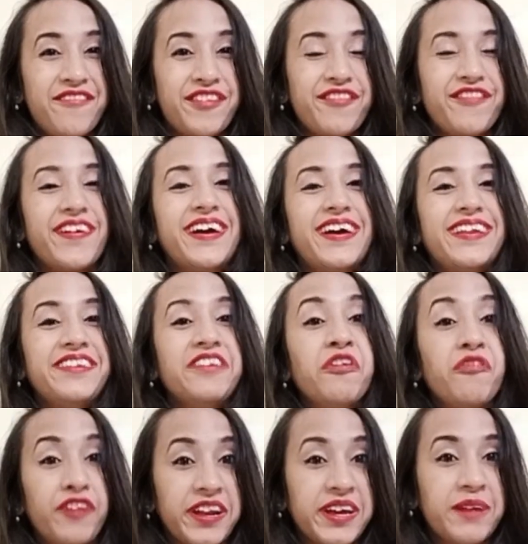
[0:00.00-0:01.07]
everyone,
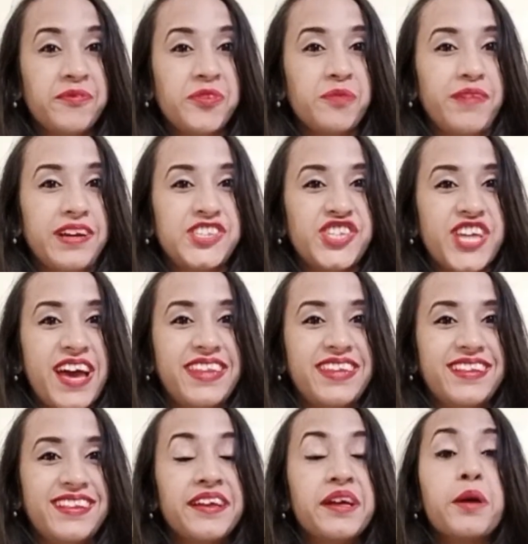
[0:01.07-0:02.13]
welcome to my channel.
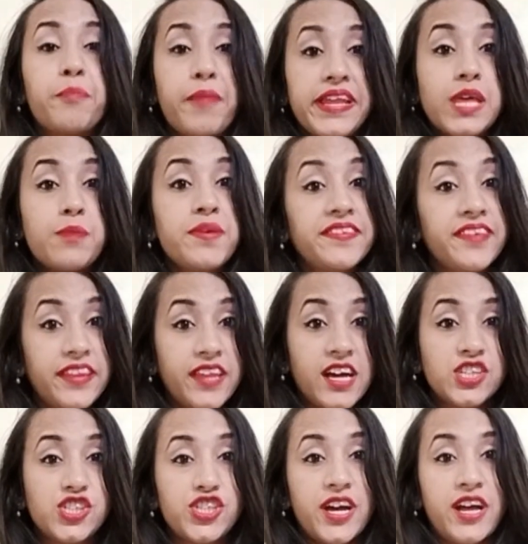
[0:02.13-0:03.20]
My name is
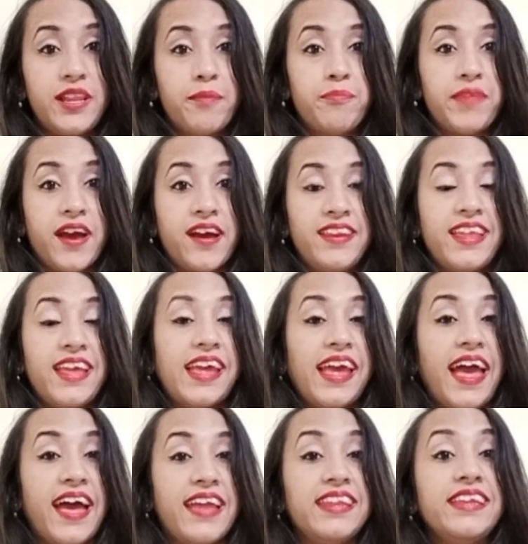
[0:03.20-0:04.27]
Anangsha Alammyan
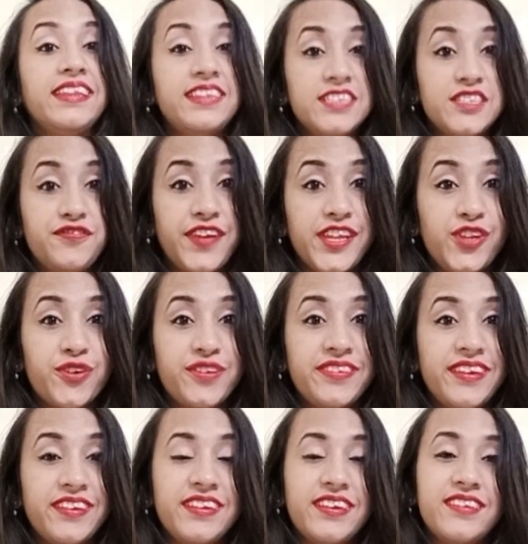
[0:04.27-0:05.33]
and in this video
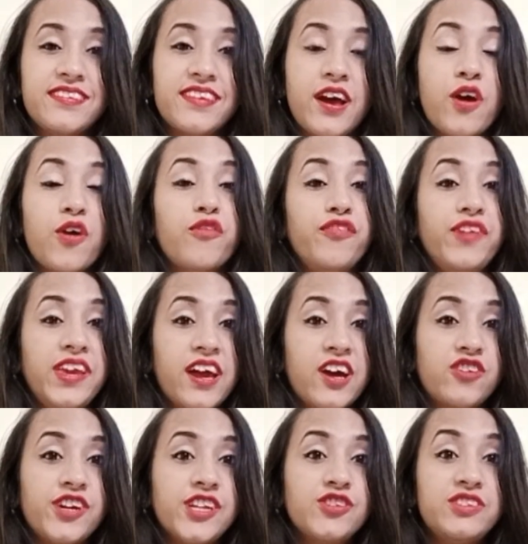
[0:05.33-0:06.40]
series, we are
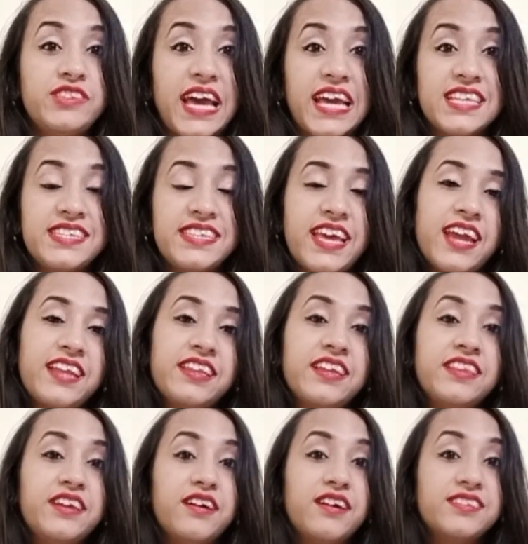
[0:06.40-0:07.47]
going to dissect
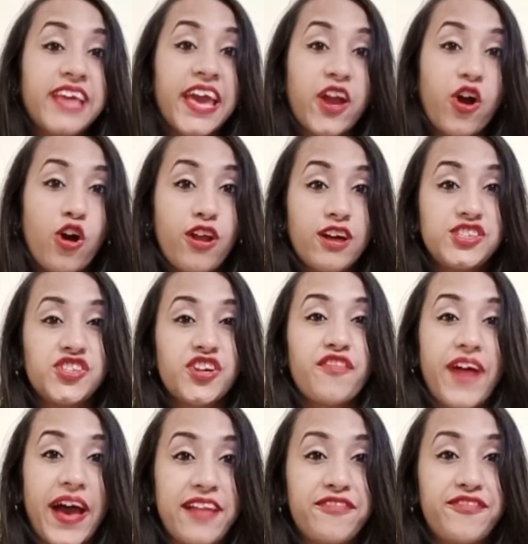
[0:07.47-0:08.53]
the psychology of
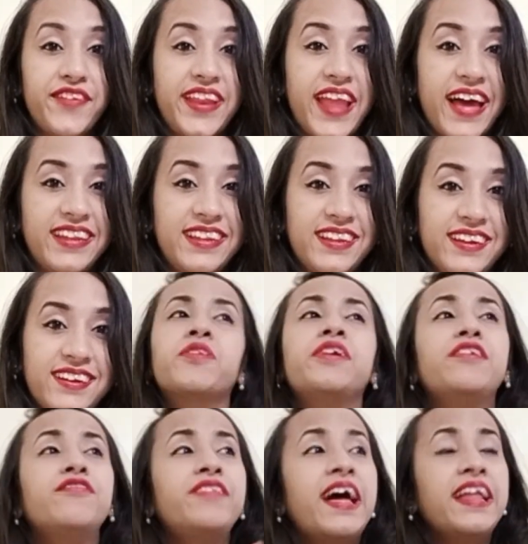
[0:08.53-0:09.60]
Alfred Adler.
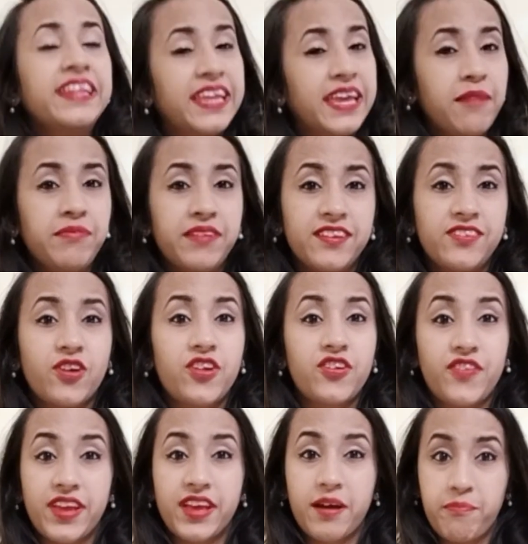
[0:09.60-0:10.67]
If that name does not
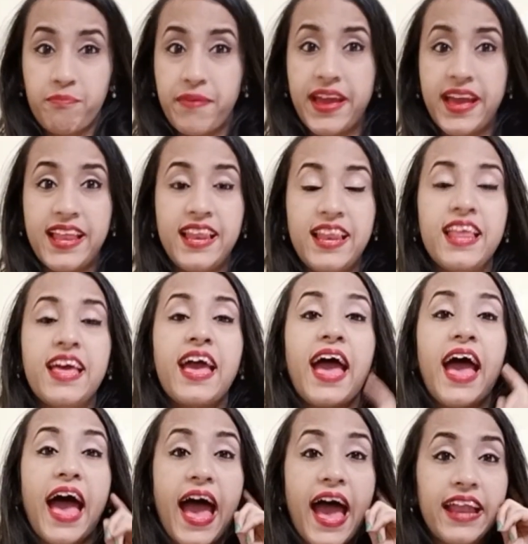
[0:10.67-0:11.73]
ring a bell,
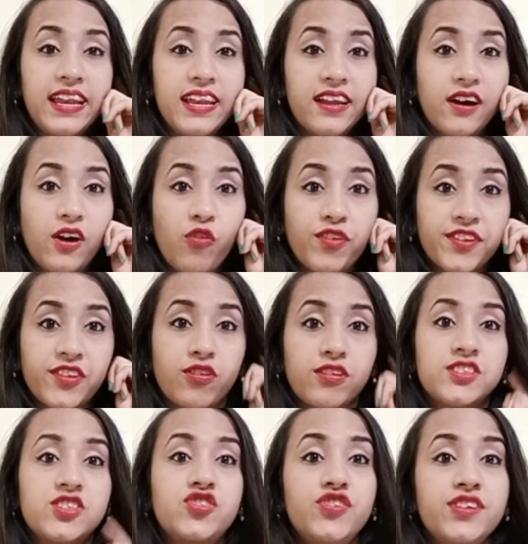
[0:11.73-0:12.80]
Adler was an
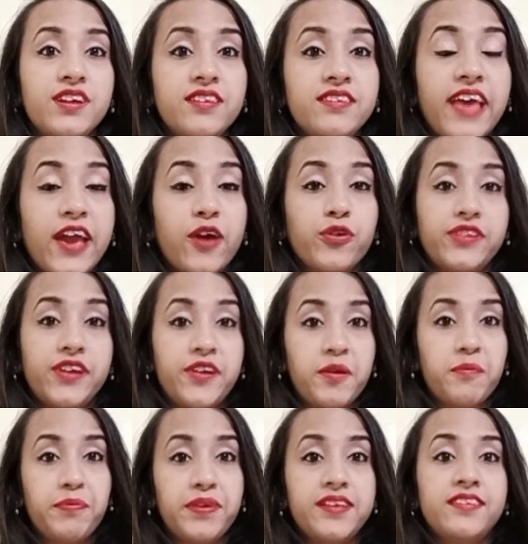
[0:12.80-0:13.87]
Austrian
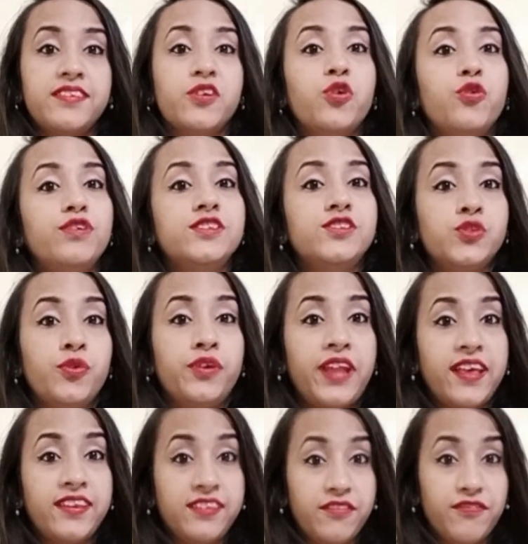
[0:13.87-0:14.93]
psychotherapist who is known
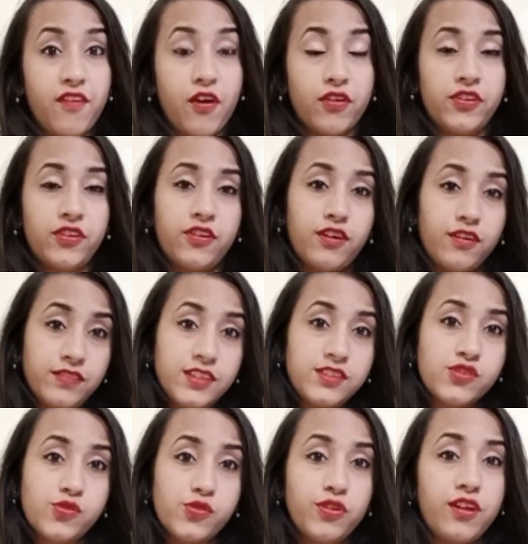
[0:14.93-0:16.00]
as the founder of the
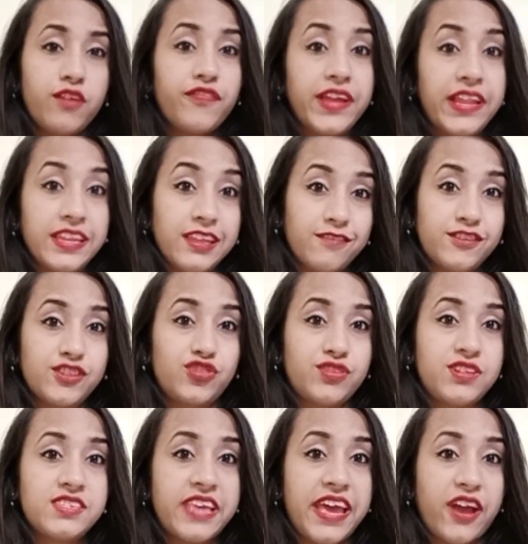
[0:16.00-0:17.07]
school of individual
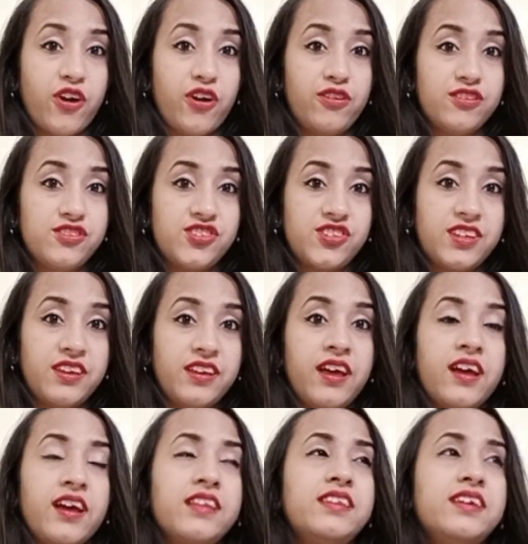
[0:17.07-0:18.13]
psychology.
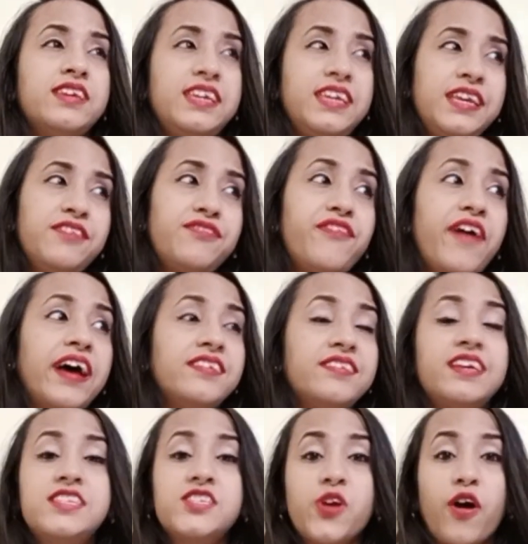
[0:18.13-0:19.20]
The key
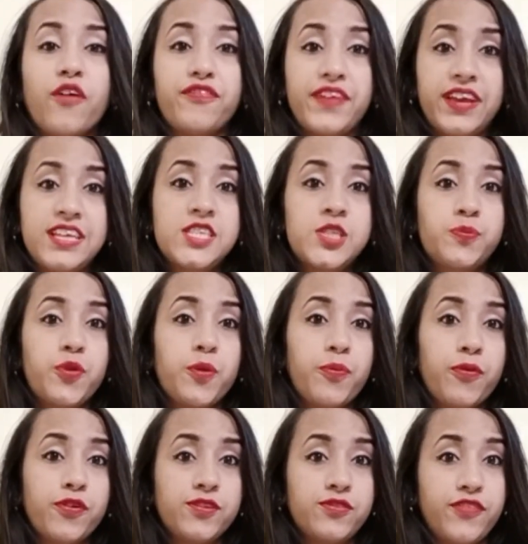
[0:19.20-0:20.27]
facets of his
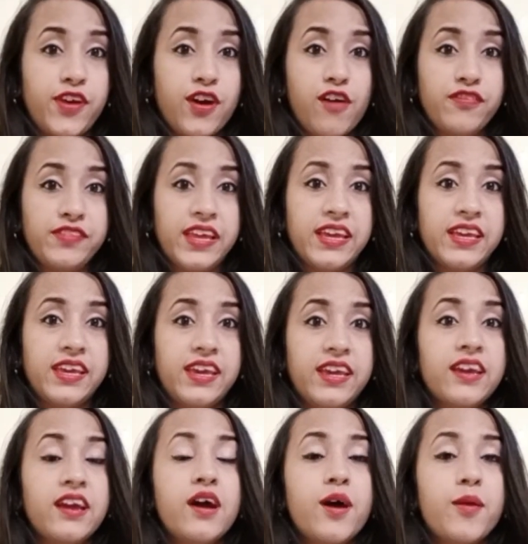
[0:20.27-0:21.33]
proposed way of thinking
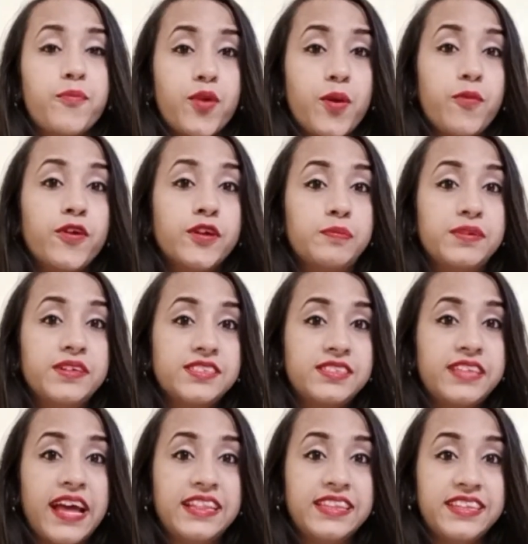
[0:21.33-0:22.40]
promote
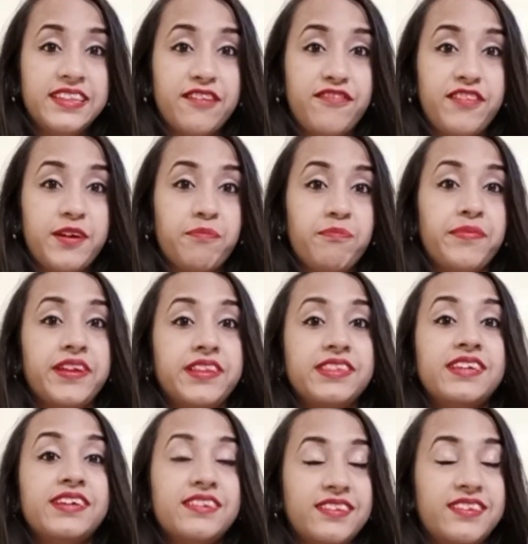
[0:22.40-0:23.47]
personality development
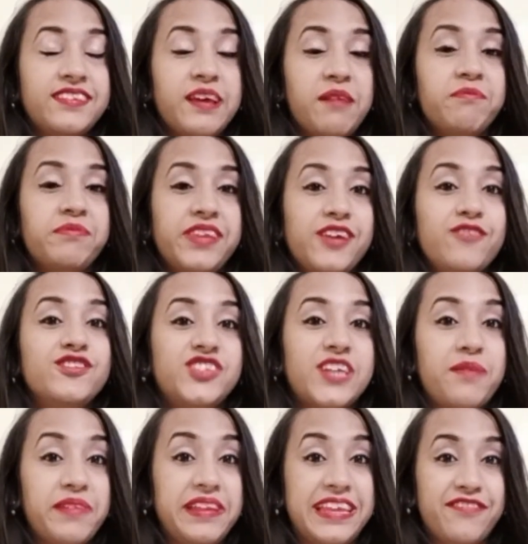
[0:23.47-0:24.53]
something which I
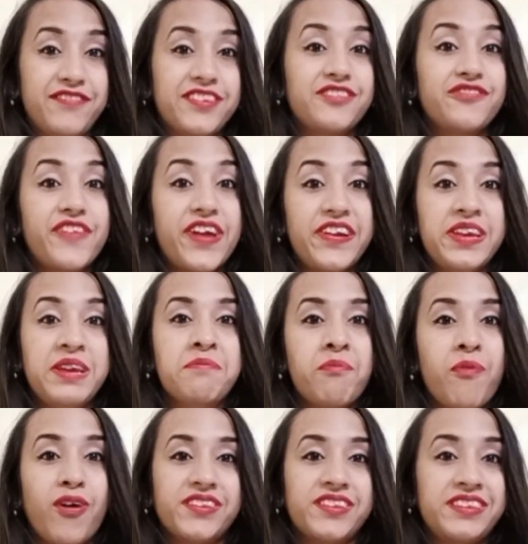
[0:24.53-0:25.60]
believe is very
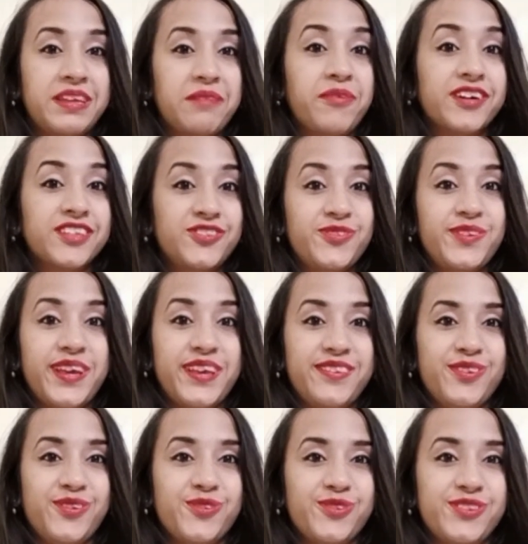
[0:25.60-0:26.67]
important among today's
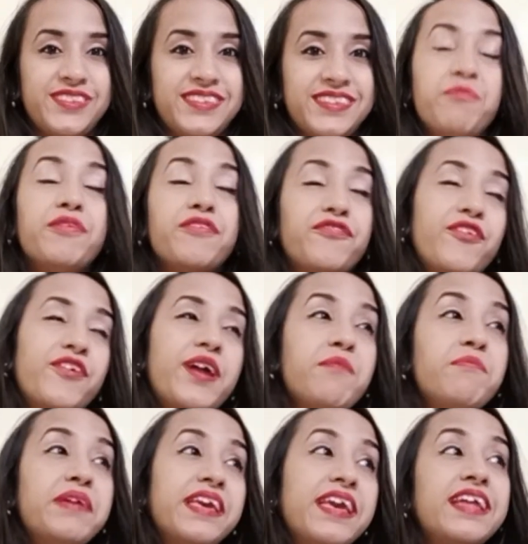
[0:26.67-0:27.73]
youth. Before I
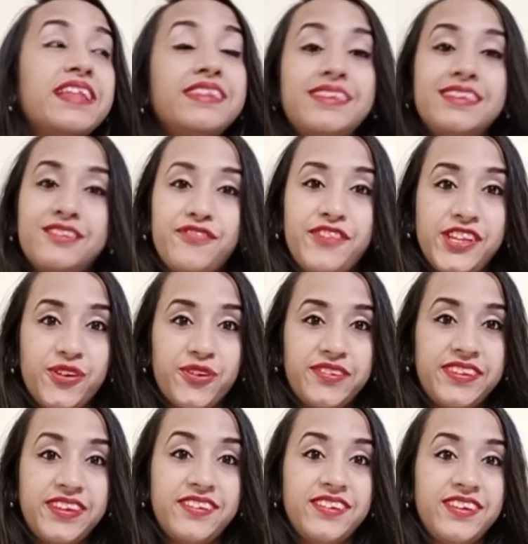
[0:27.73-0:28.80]
begin this video
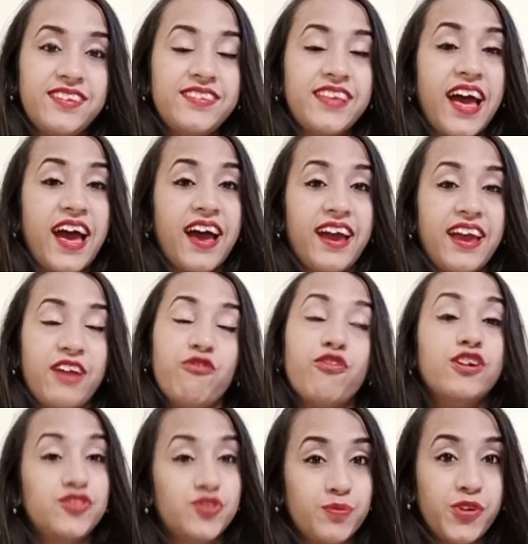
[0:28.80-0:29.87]
series, I
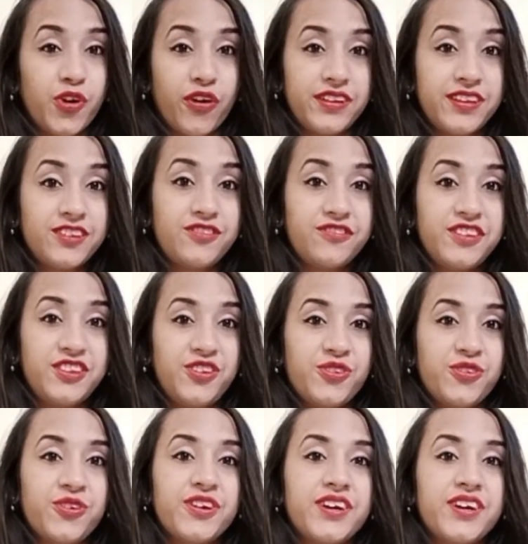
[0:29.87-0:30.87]
want to be honest with you.